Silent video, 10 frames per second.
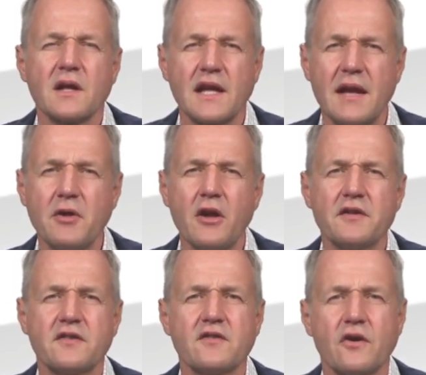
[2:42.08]
Cable
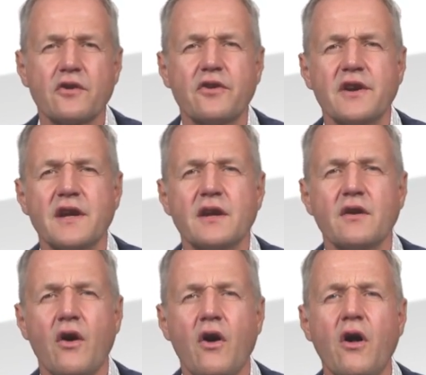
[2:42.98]
losses occur in
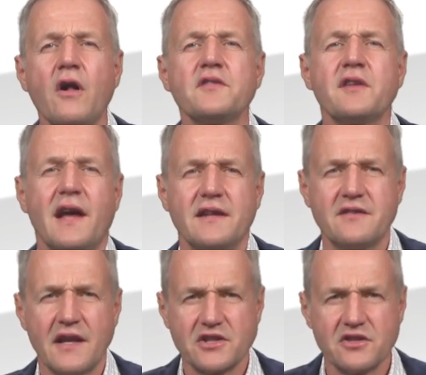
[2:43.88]
all the line
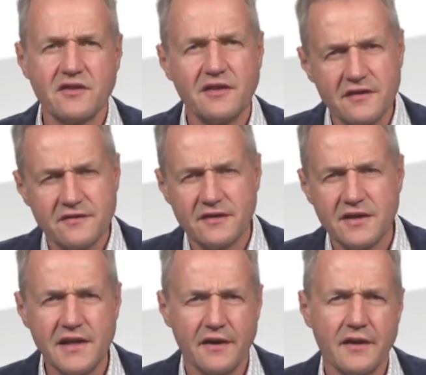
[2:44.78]
sections listed
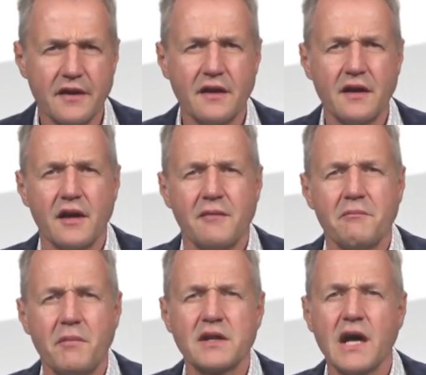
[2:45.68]
here.
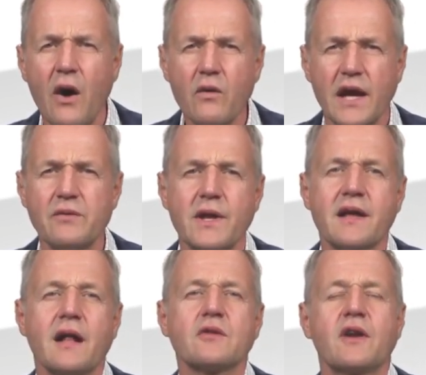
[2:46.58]
But how can we
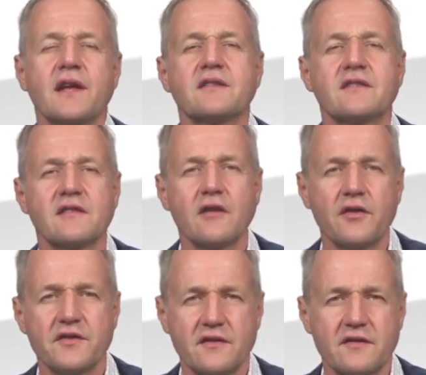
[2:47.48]
calculate these
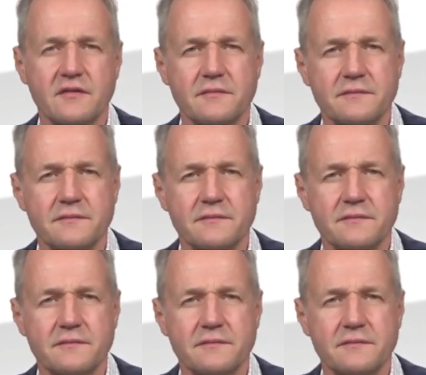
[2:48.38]
losses?